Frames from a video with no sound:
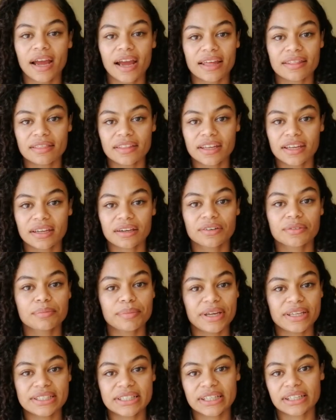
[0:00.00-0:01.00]
And
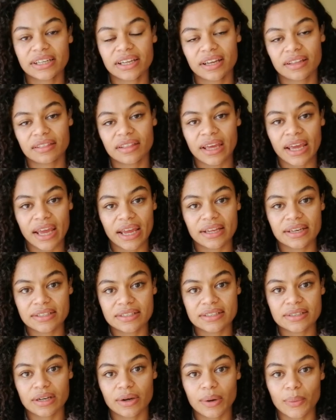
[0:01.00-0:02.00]
then basically at the
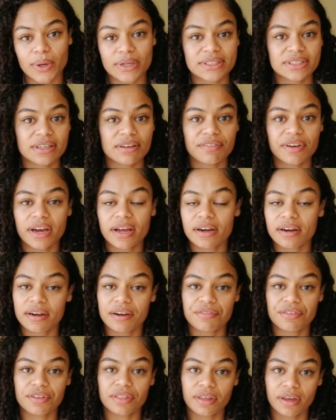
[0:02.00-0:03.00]
end, once I've
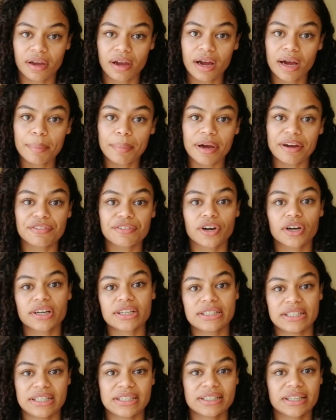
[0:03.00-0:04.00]
added everything up, I've
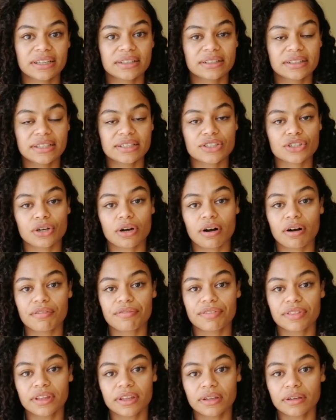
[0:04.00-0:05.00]
got a detailed list
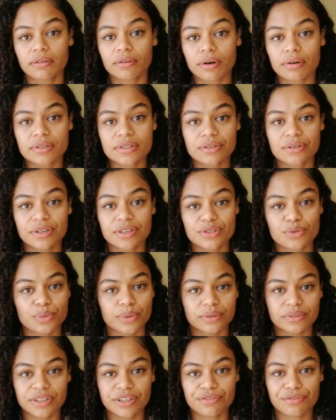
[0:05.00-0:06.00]
of the groceries
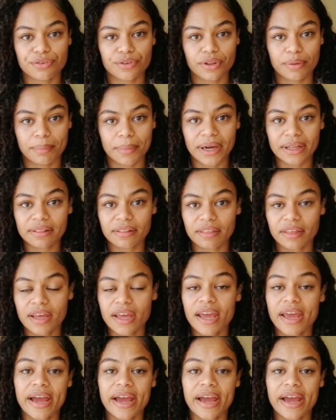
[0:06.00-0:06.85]
we'll need for the month,